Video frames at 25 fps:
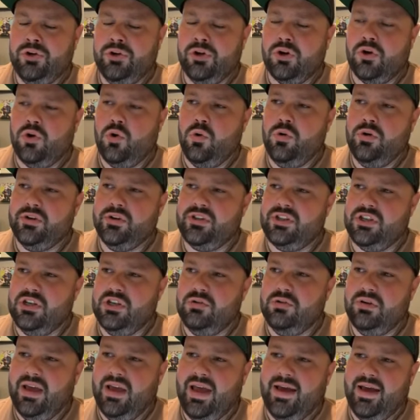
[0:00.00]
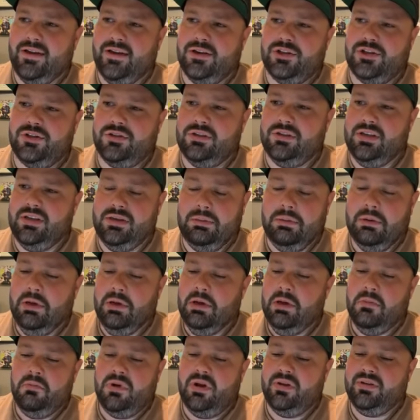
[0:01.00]
course, you would actually
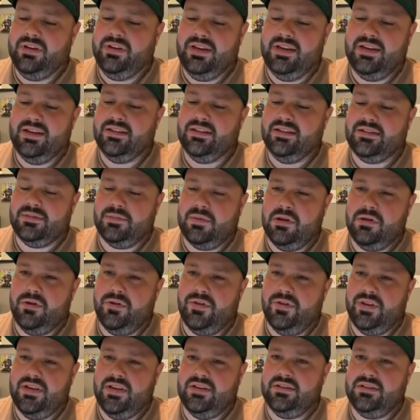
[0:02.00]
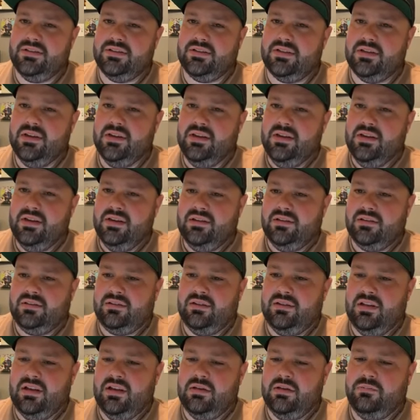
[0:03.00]
probably need to get some other things
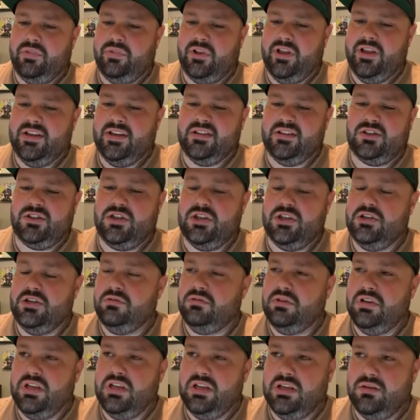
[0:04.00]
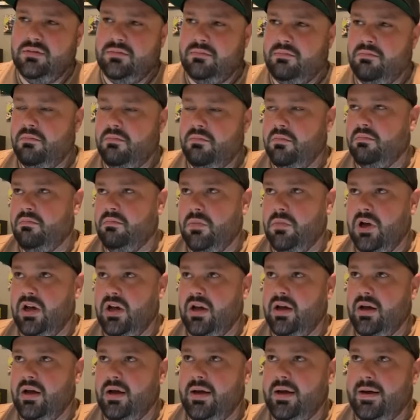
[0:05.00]
in place. Do you need
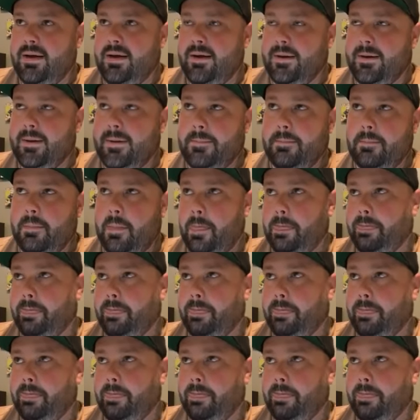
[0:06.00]
are